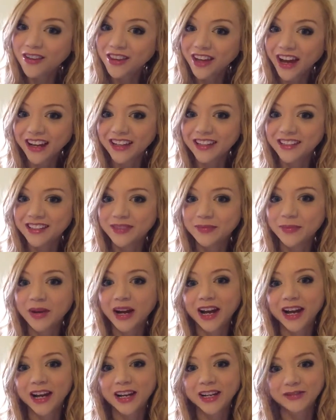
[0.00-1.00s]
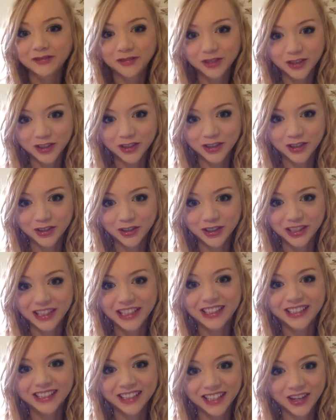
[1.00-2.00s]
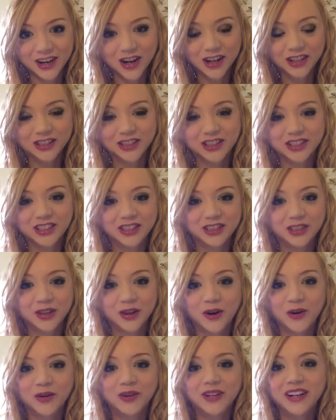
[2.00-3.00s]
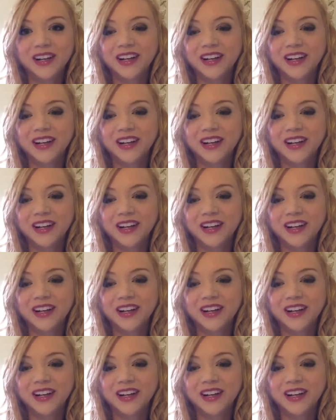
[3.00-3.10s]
that is my first degree, psychology, so